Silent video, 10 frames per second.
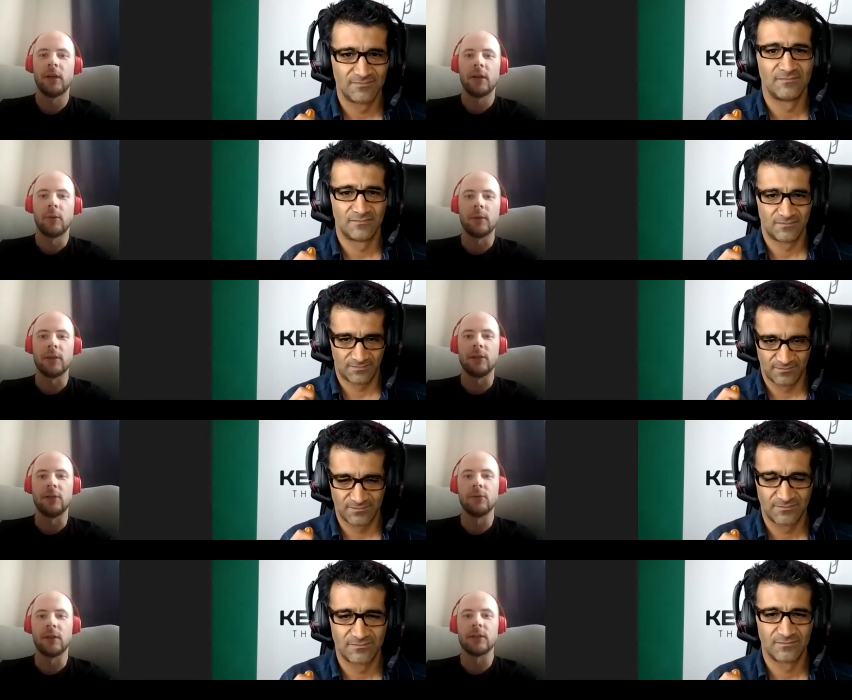Speaker 1: we
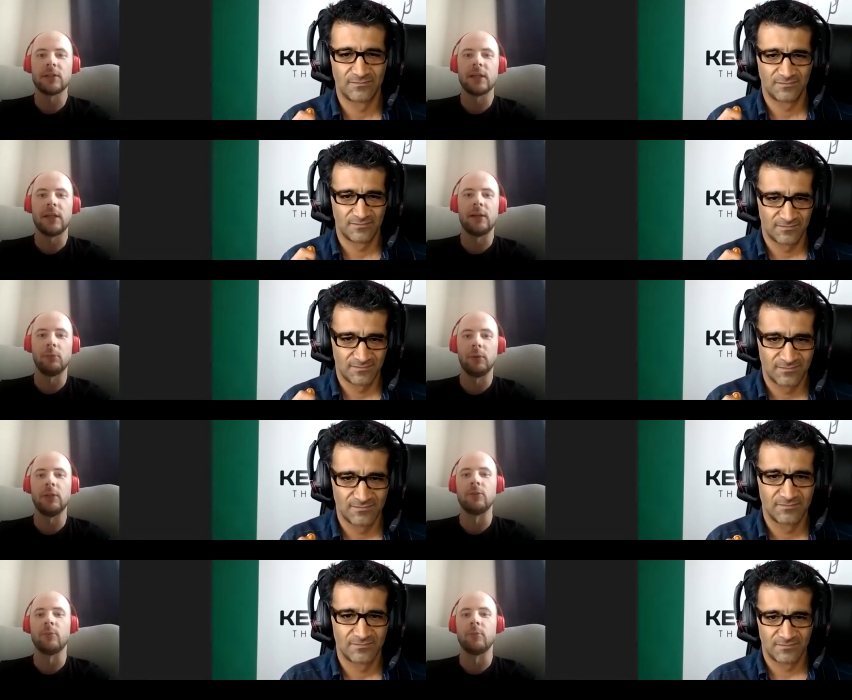do understand it we
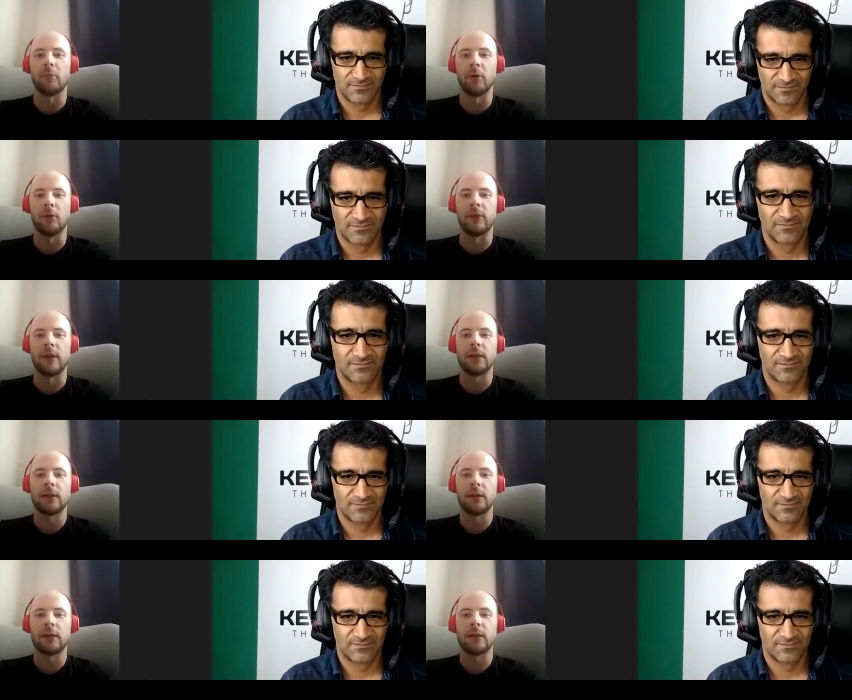need to promote that